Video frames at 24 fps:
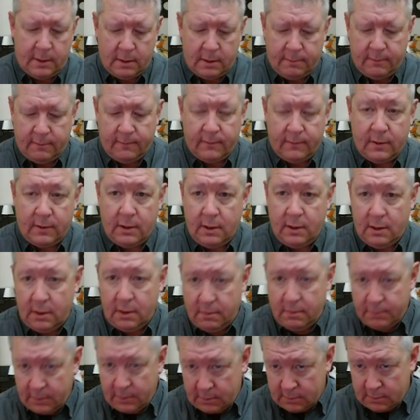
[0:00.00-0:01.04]
Top of
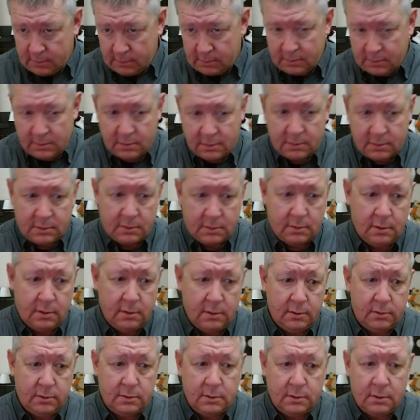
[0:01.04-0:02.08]
80 pixels looks
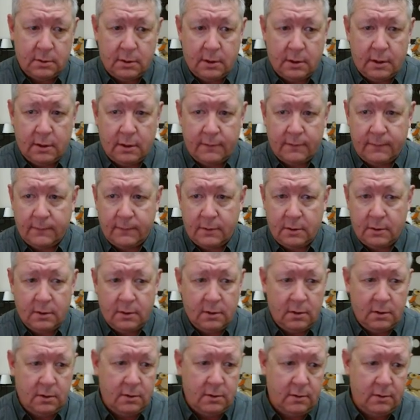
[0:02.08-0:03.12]
close. Left
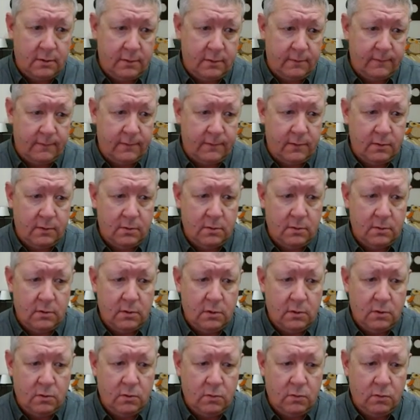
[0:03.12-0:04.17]
of
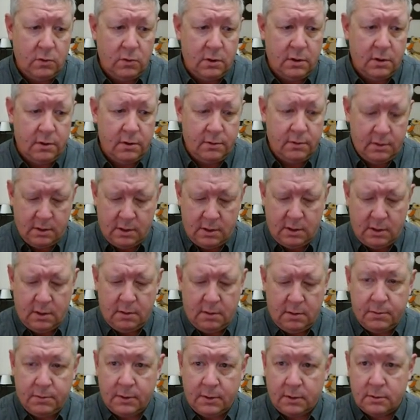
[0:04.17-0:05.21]

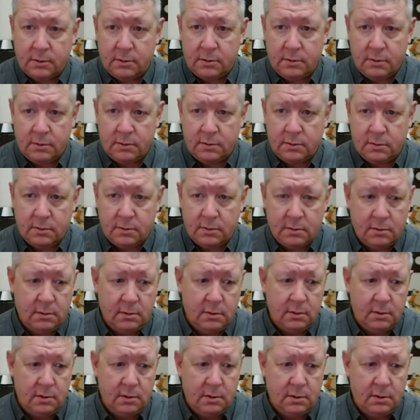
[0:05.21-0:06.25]
180 pixels.
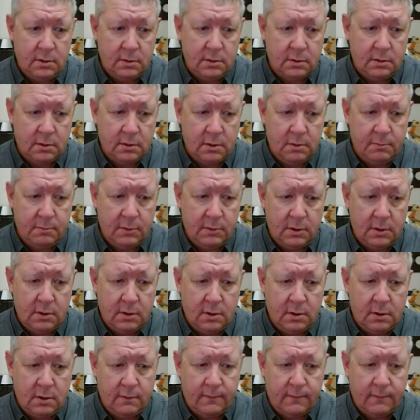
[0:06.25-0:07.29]
Is it going to be
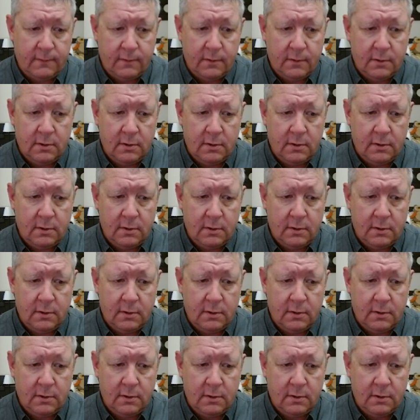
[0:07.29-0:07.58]
enough?